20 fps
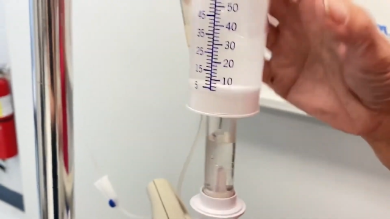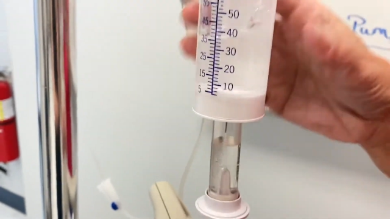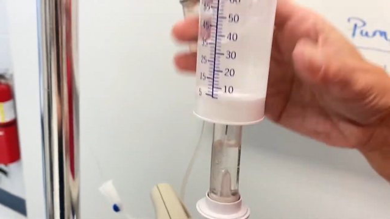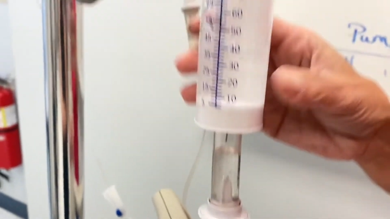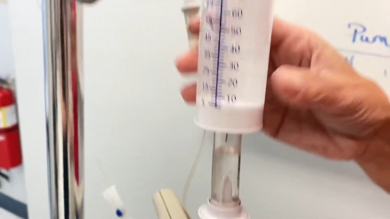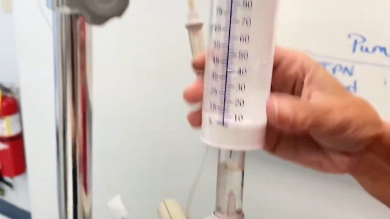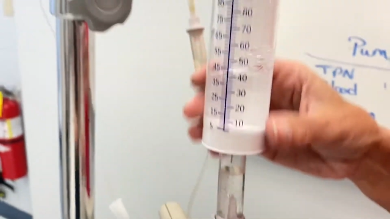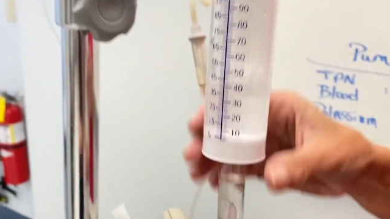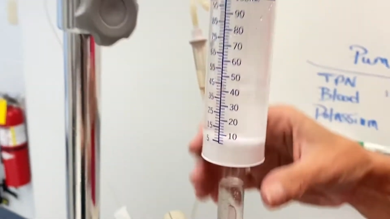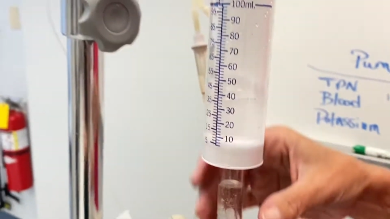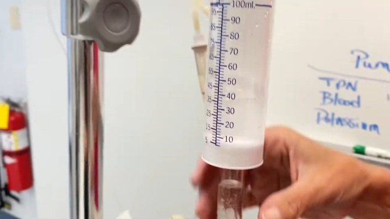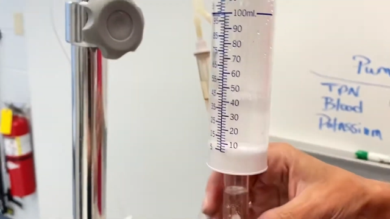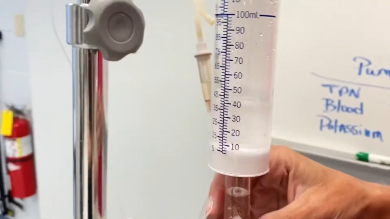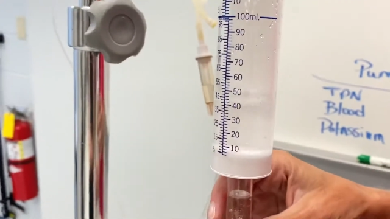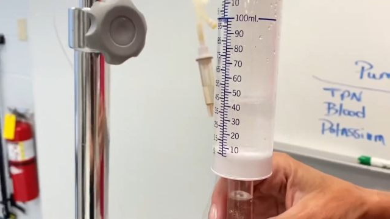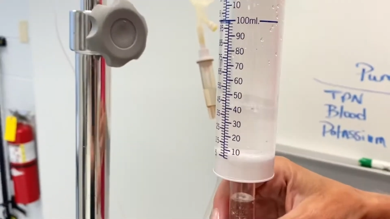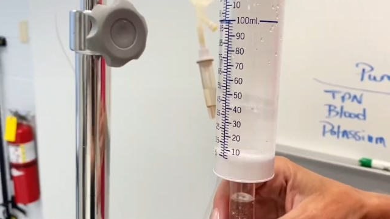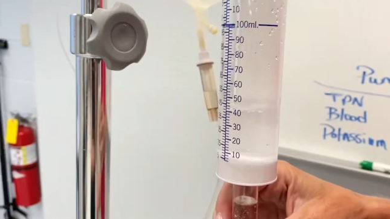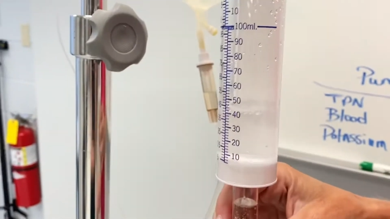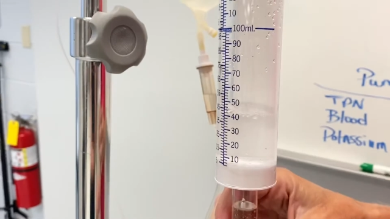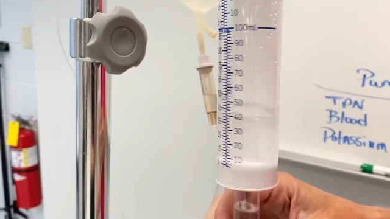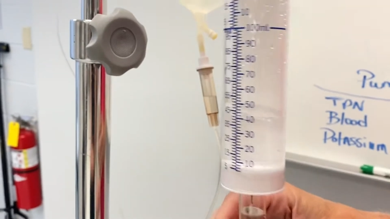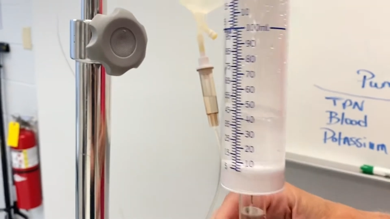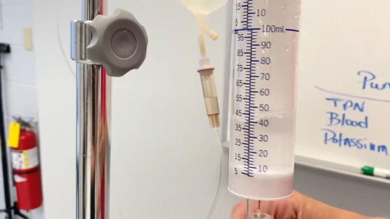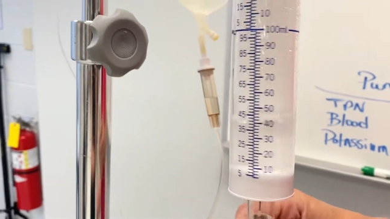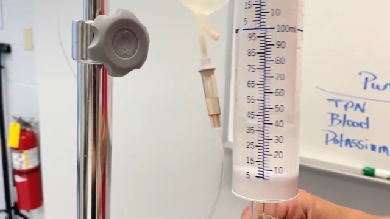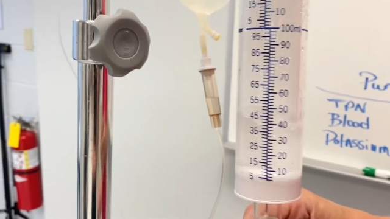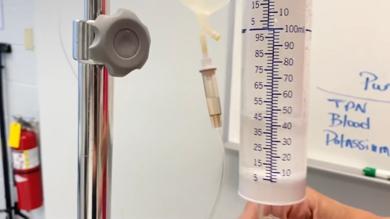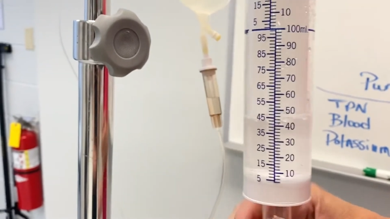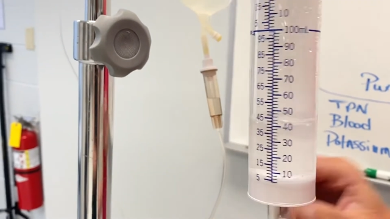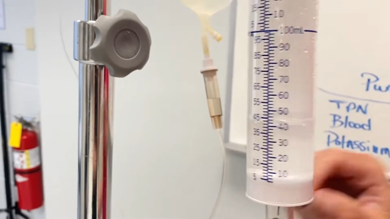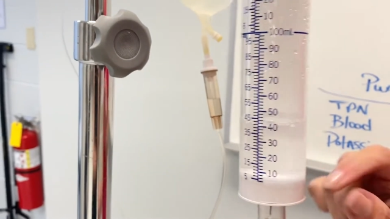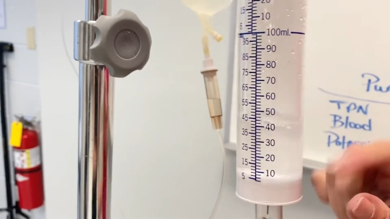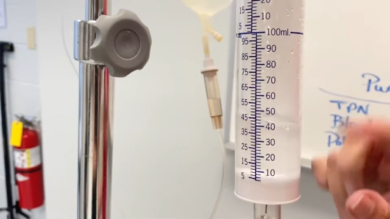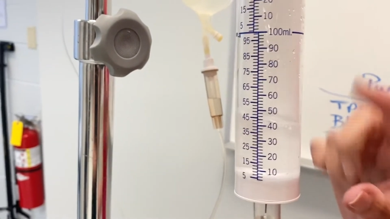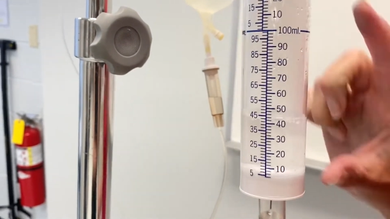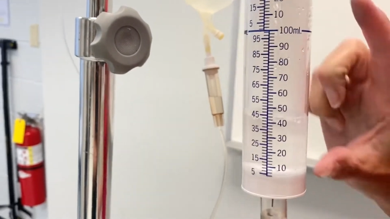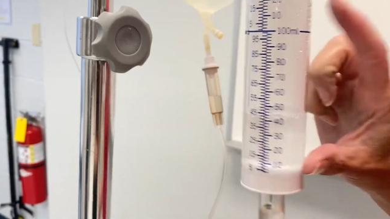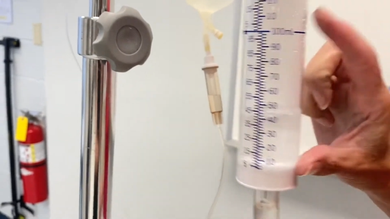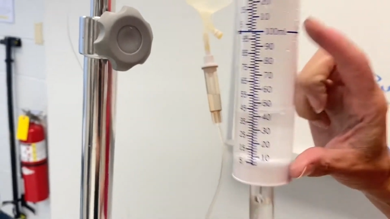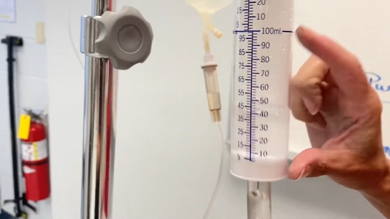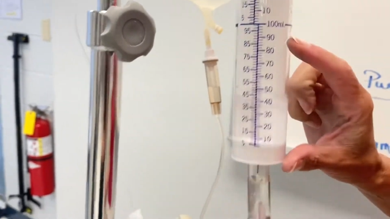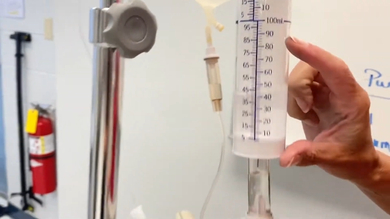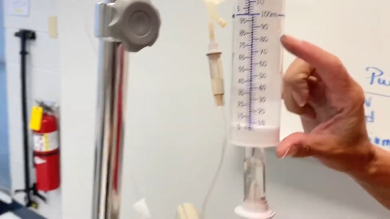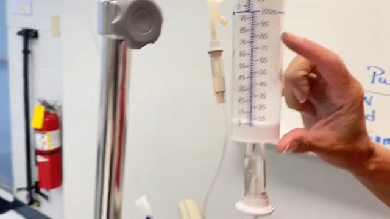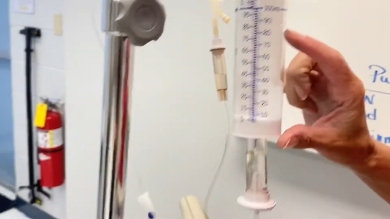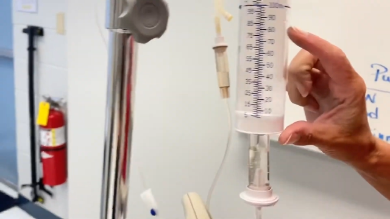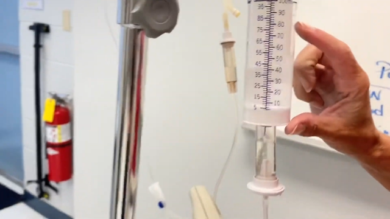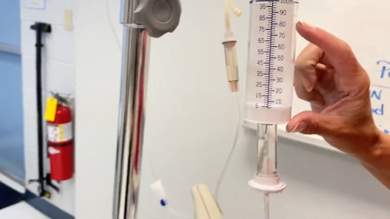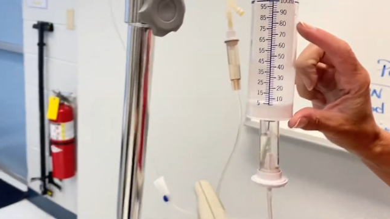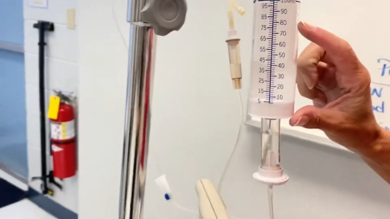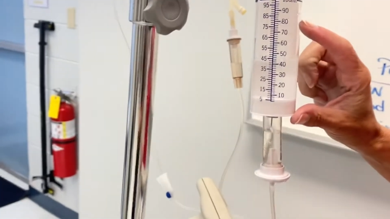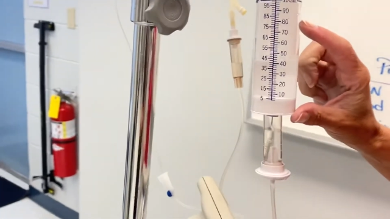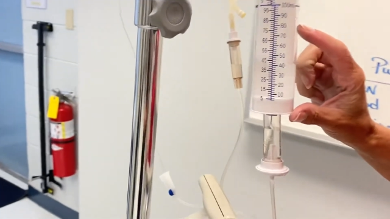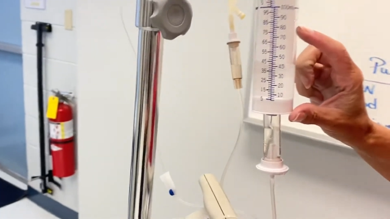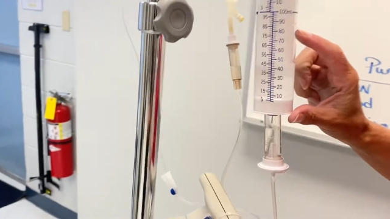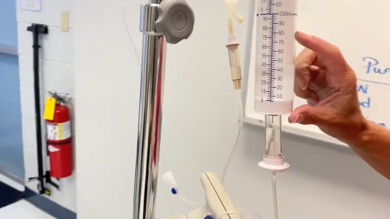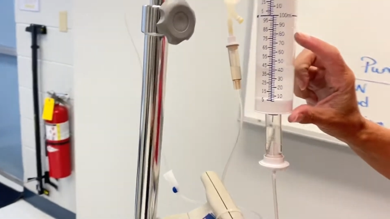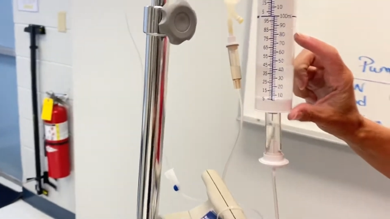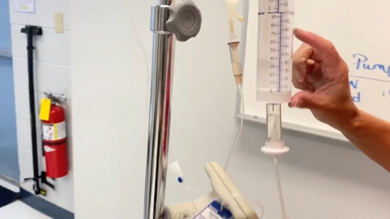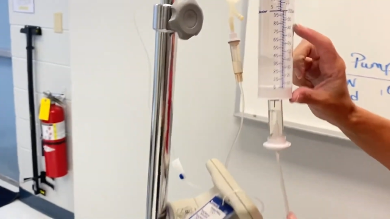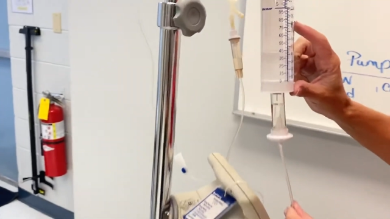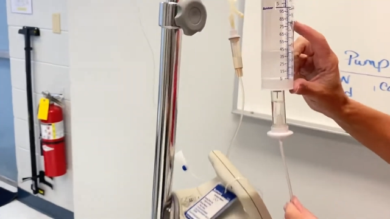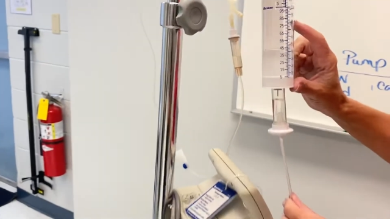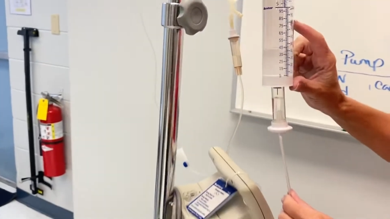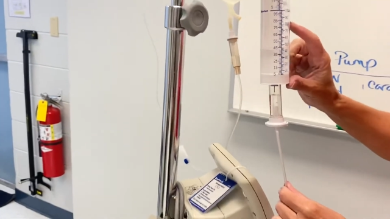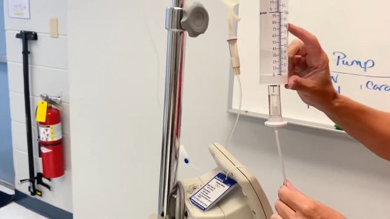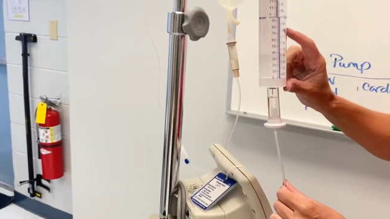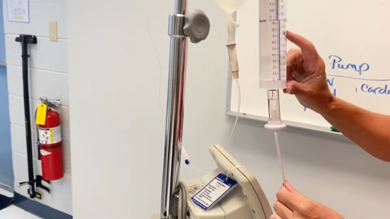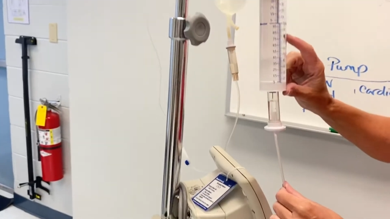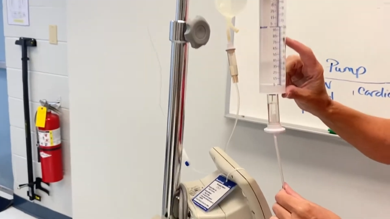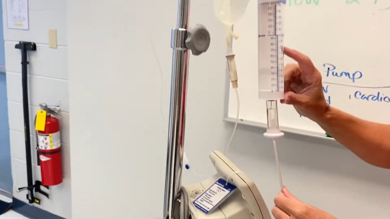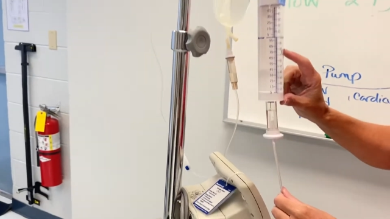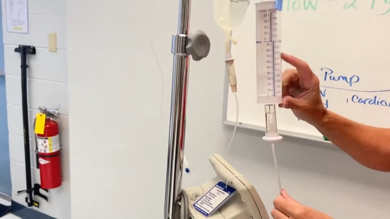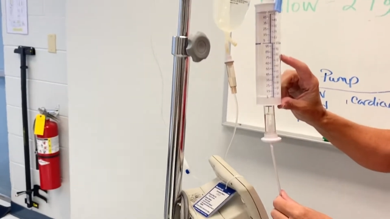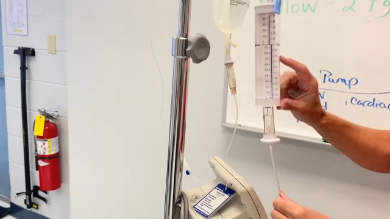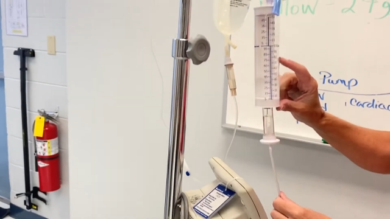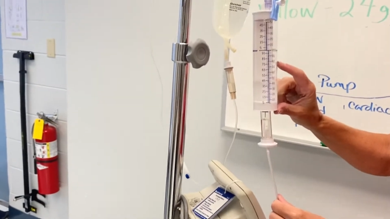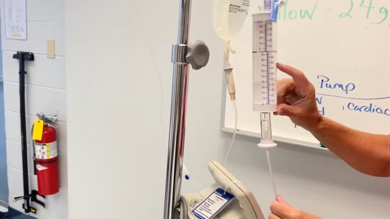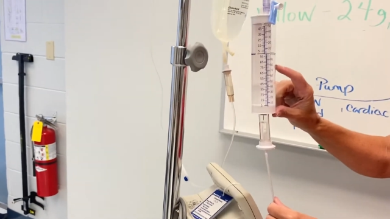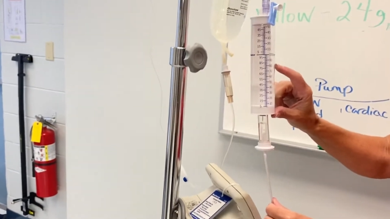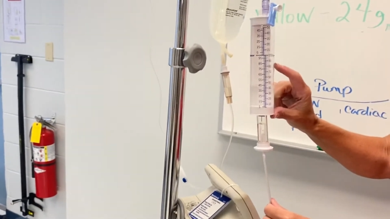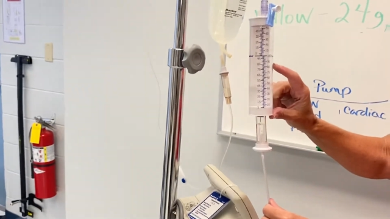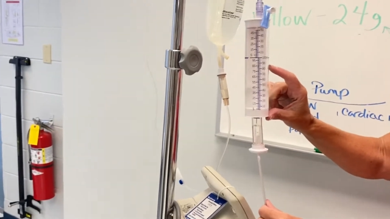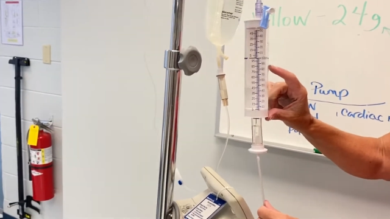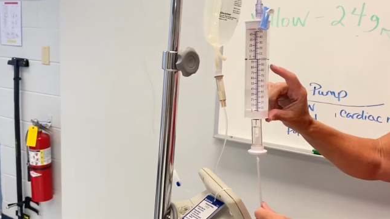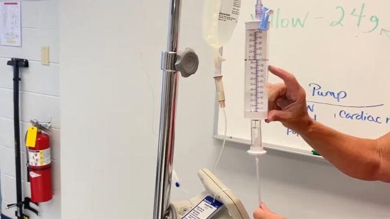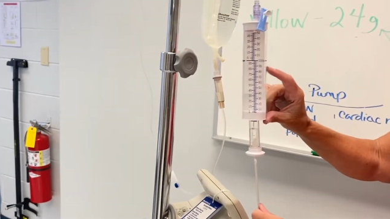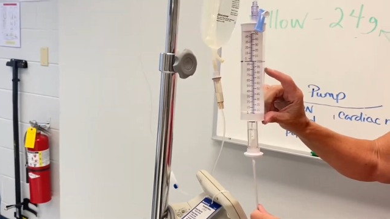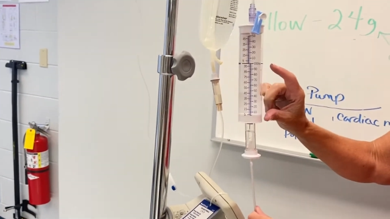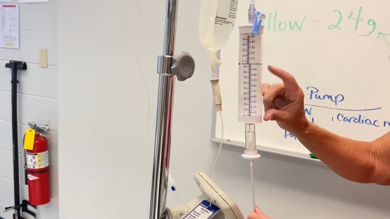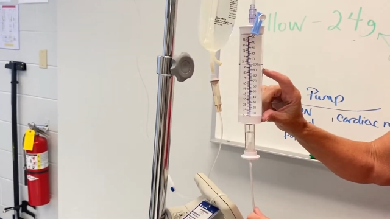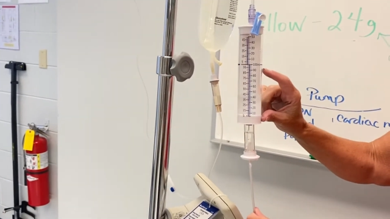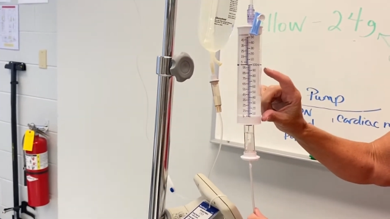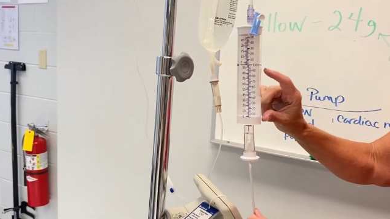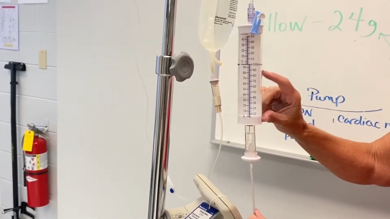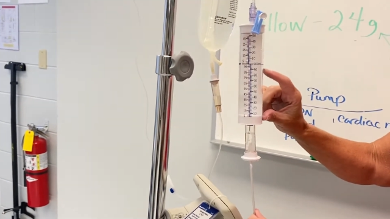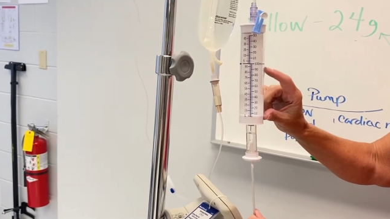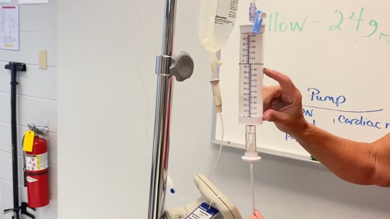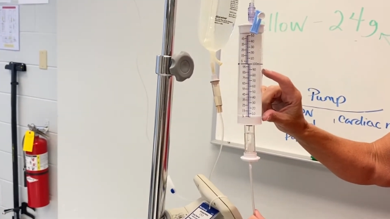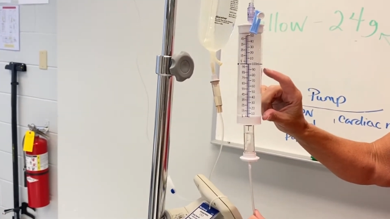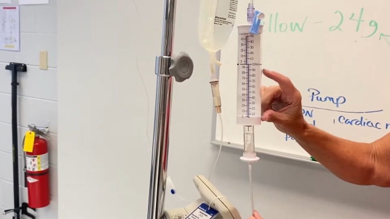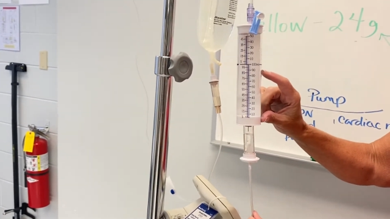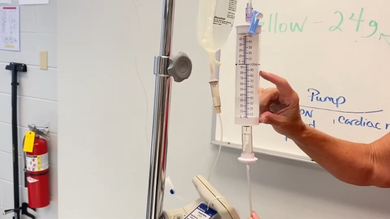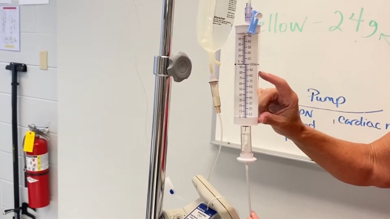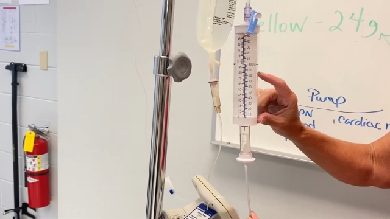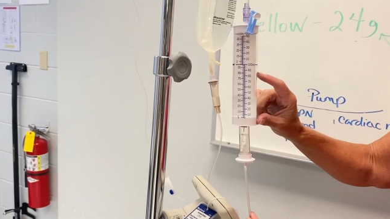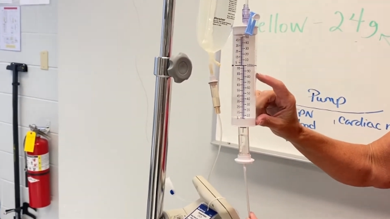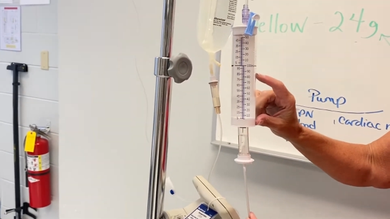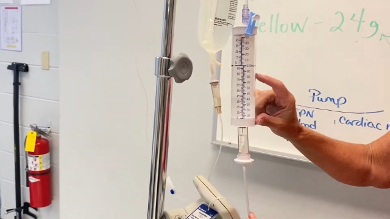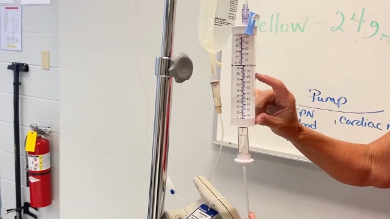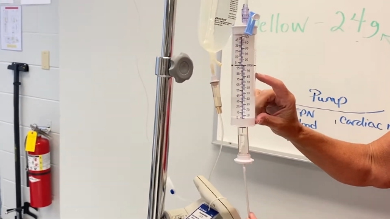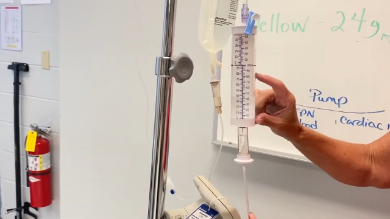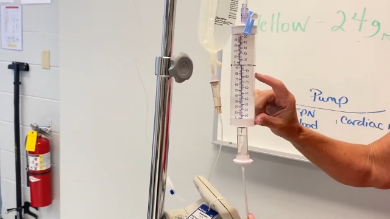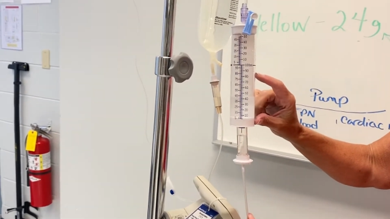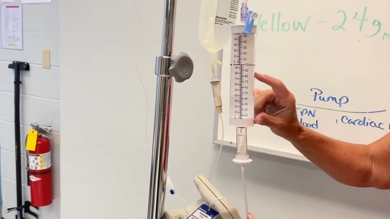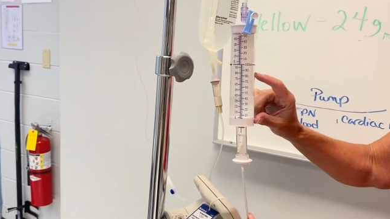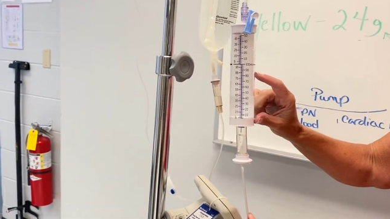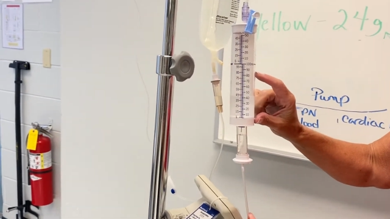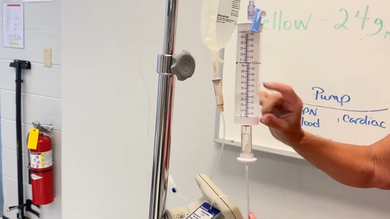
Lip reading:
No face is visible, so there are no lips to read.